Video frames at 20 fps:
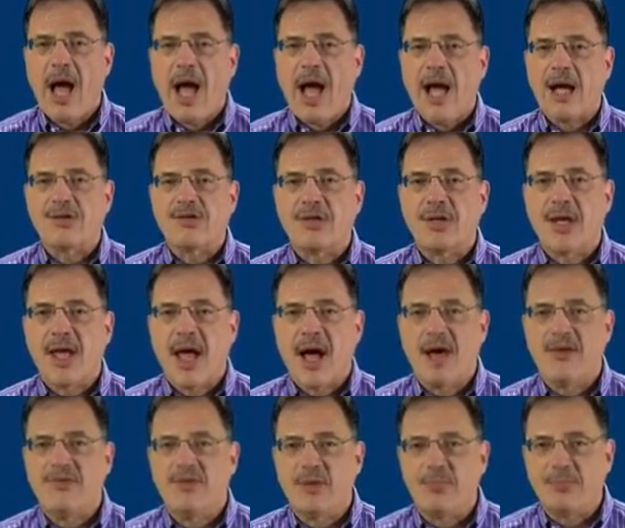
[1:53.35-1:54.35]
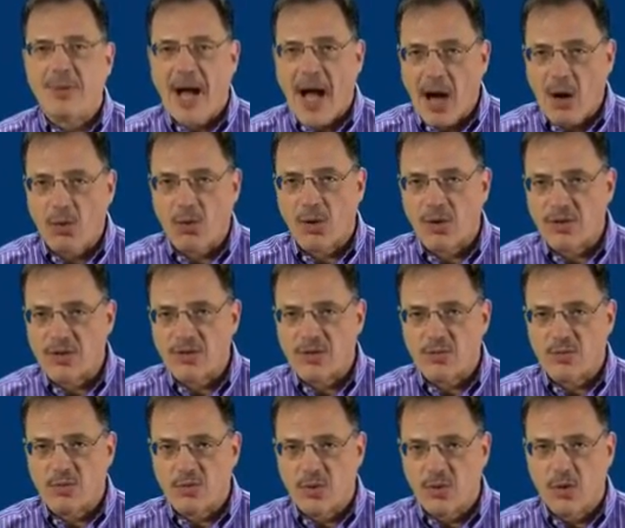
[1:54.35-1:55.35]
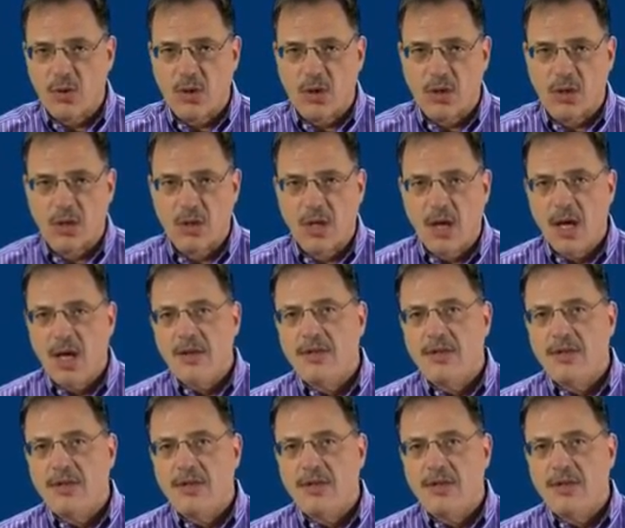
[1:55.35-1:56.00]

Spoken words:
actually have the power to rule.